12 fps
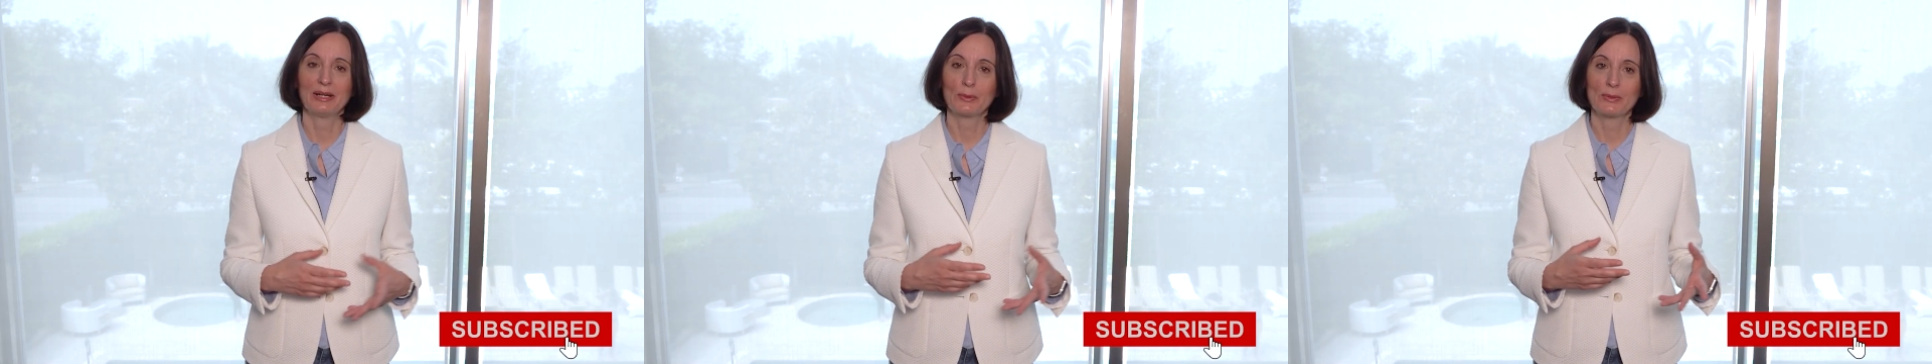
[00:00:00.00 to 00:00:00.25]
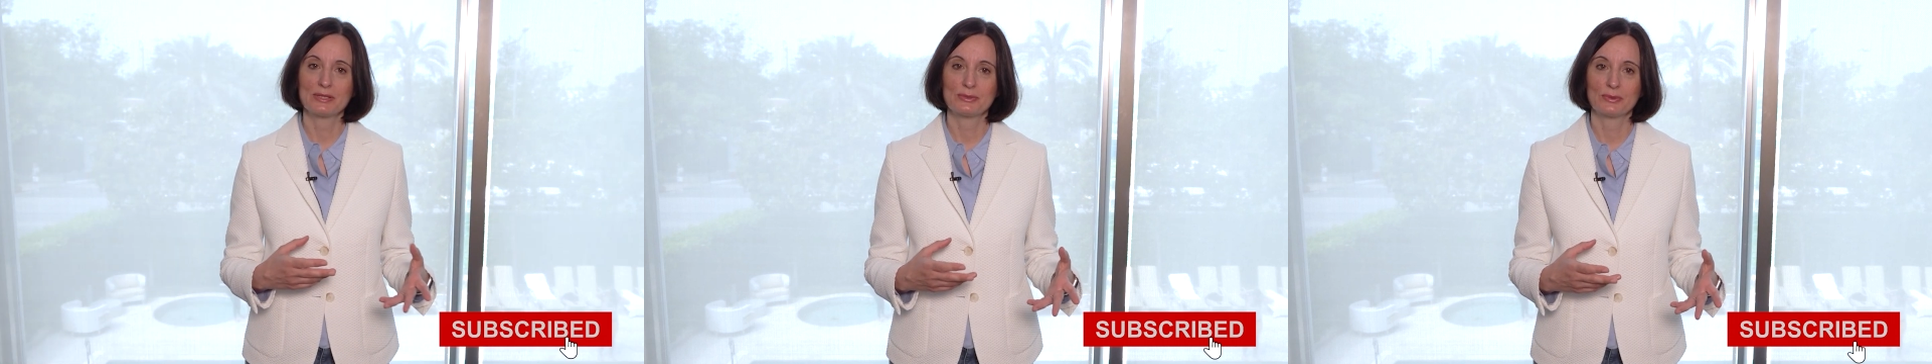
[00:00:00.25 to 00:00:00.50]
I
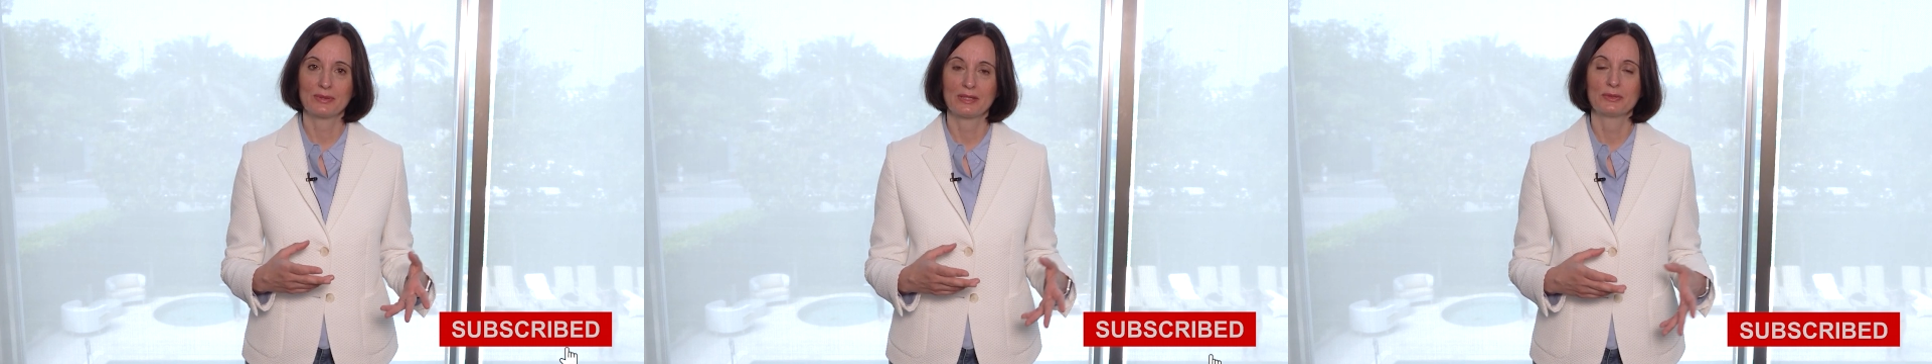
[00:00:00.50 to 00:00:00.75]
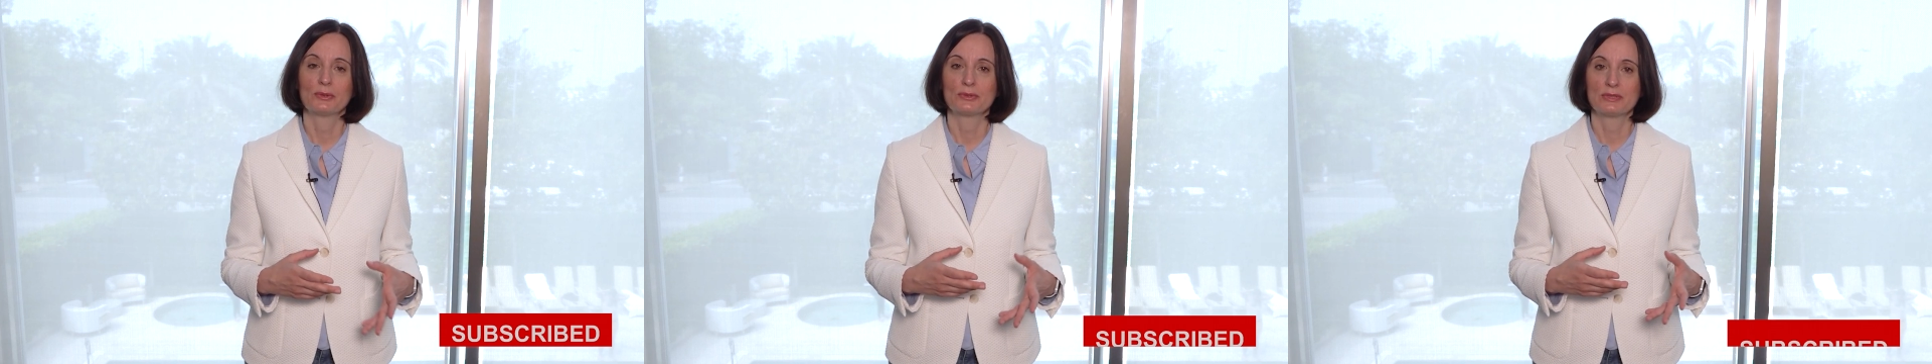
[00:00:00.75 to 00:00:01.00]
wish you
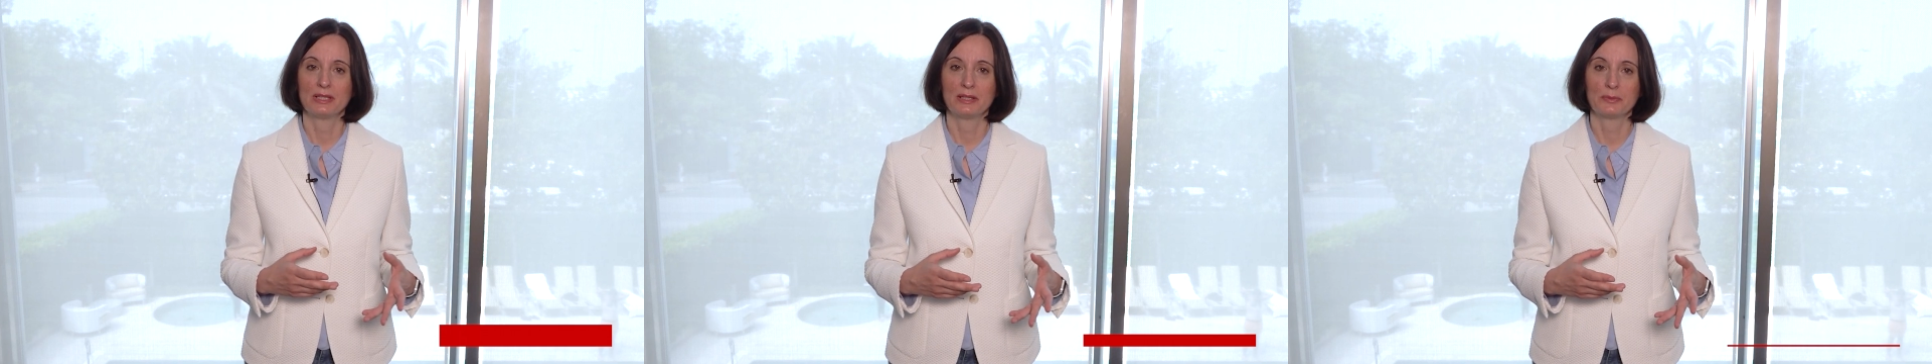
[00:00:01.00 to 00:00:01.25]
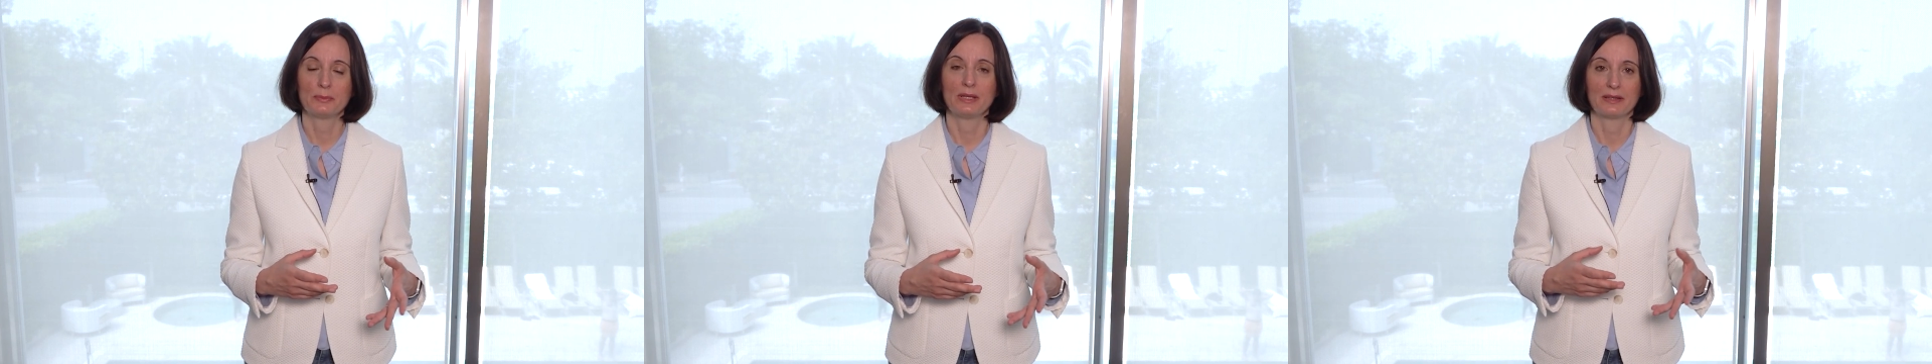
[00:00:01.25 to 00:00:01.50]
that your
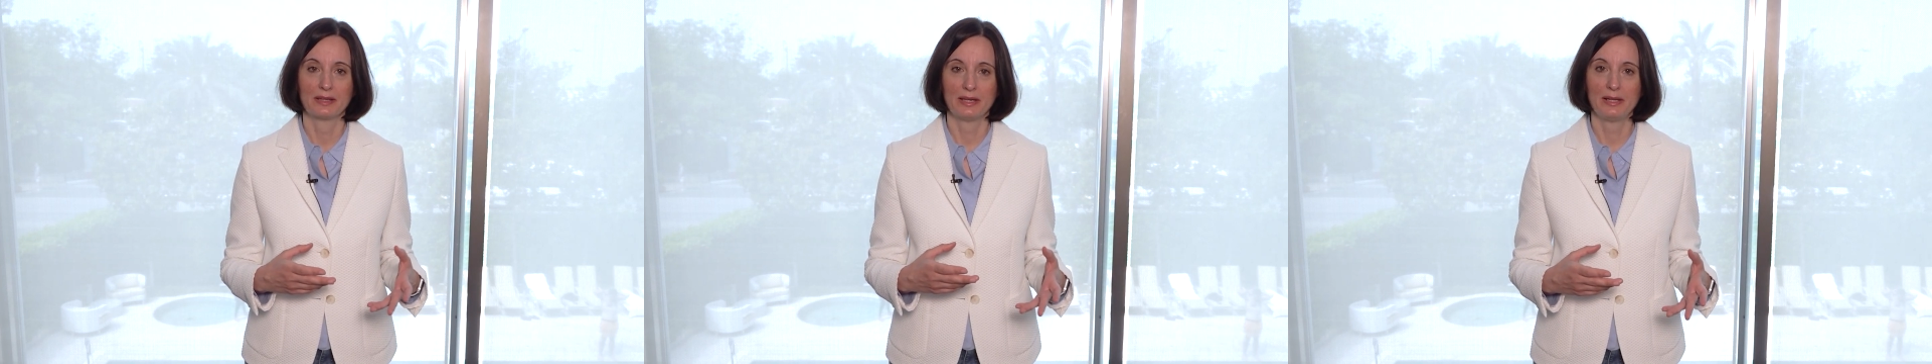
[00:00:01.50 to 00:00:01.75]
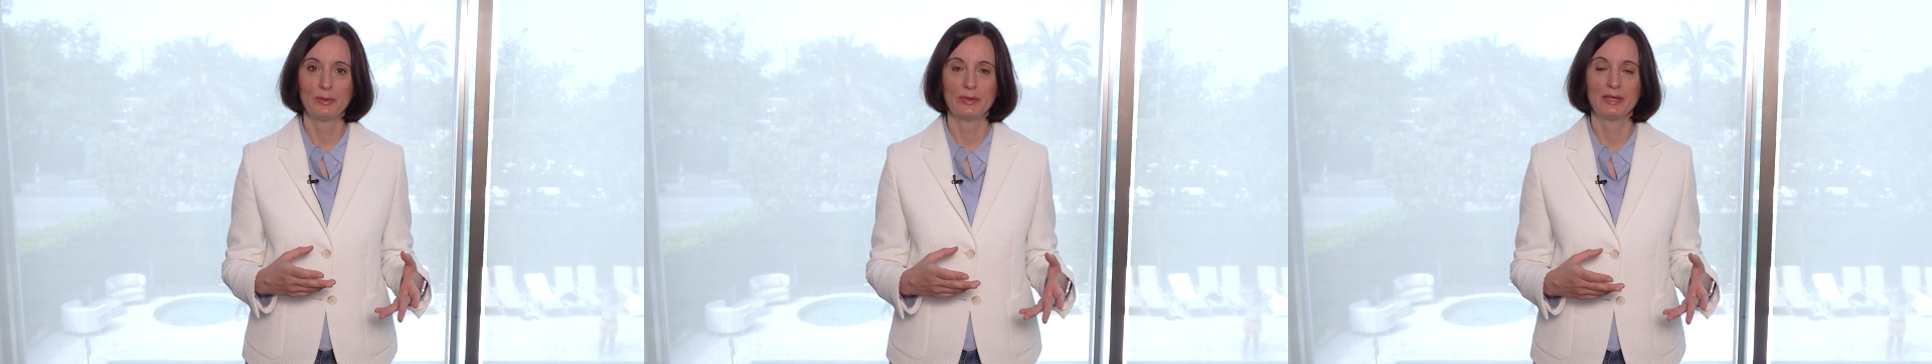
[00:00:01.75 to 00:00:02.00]
children be
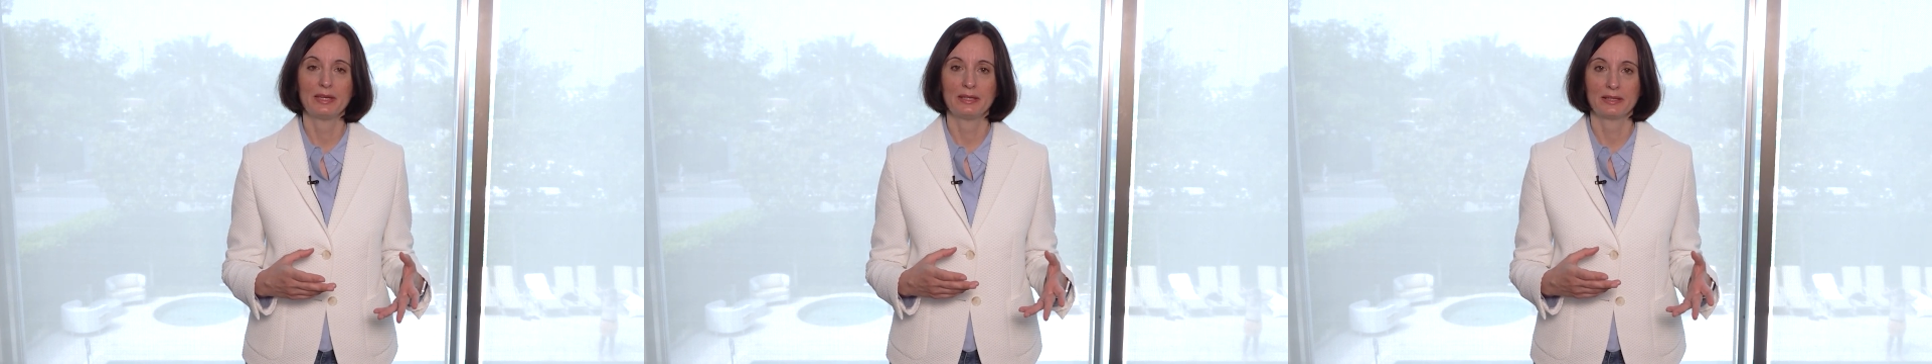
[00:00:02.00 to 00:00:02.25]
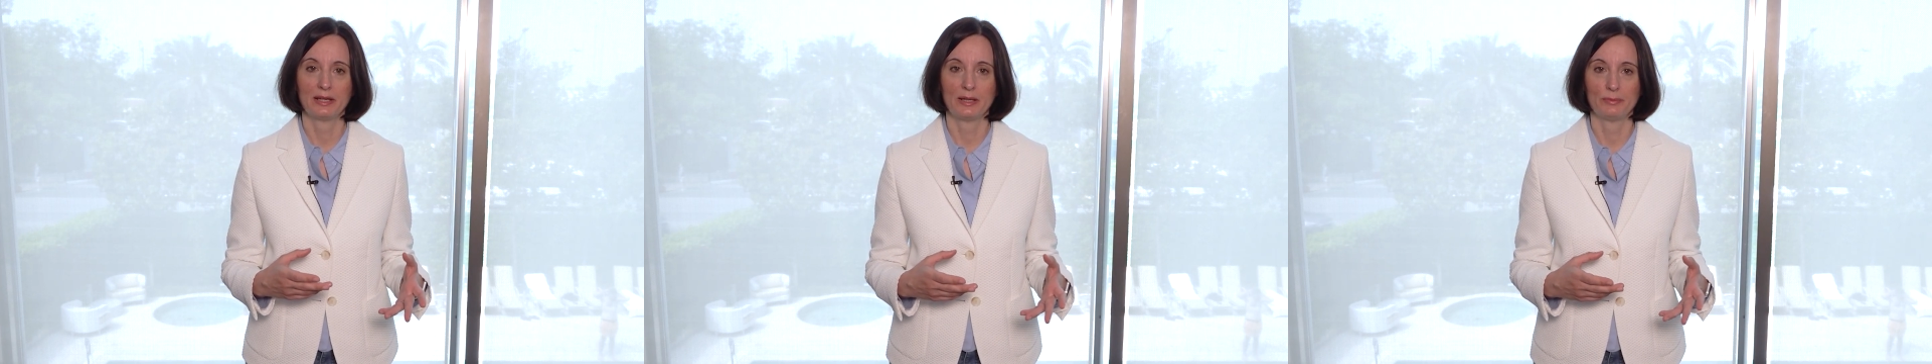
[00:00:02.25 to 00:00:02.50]
healthy
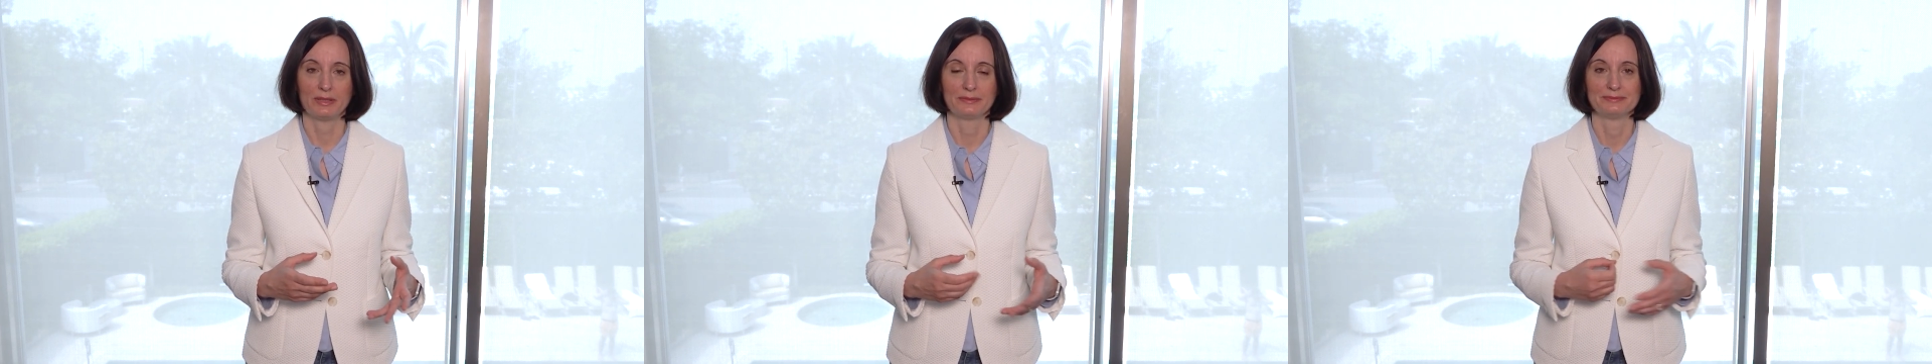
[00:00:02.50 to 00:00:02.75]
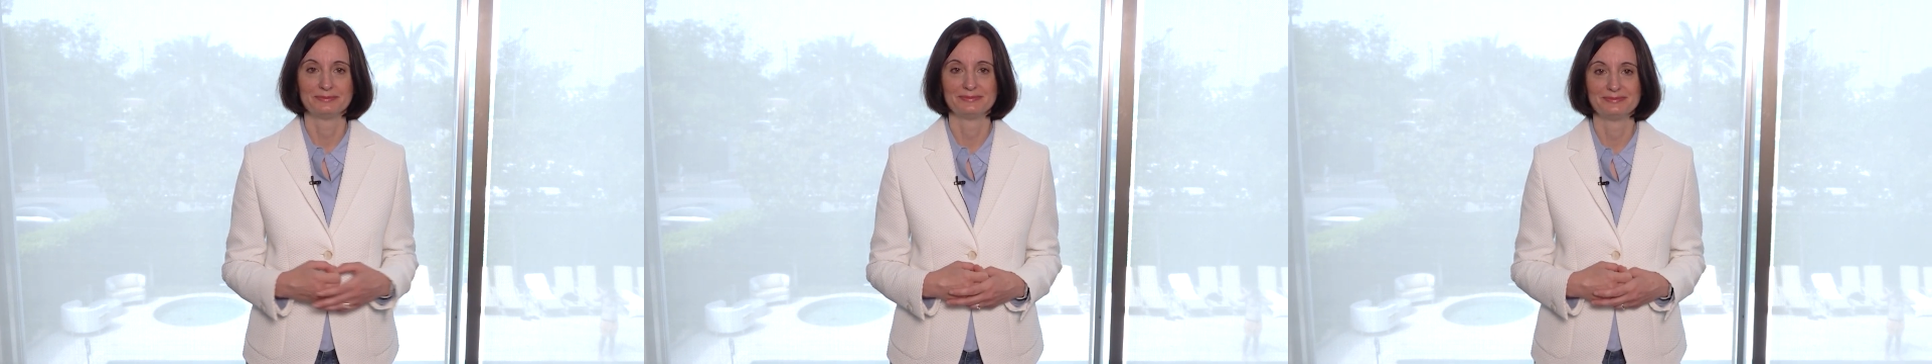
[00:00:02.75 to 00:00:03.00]
and happy.